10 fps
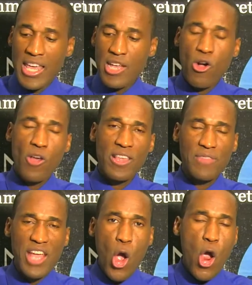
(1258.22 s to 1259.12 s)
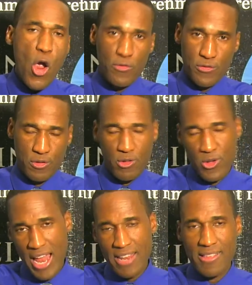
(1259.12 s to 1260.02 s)
he caused the earth, the
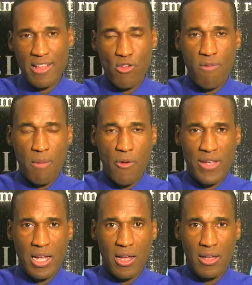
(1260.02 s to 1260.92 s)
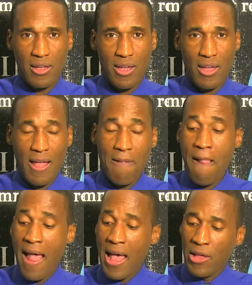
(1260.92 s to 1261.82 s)
United States of America,
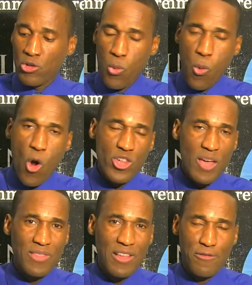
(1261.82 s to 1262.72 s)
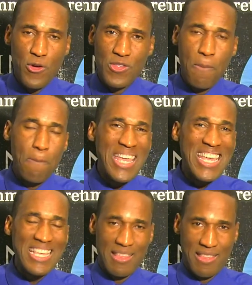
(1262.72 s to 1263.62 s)
to worship the first
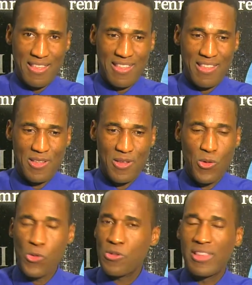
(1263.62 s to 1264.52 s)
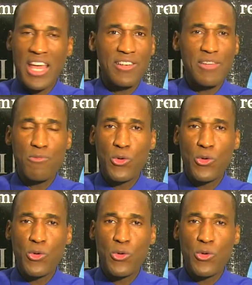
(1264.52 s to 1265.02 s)
beast whose deadly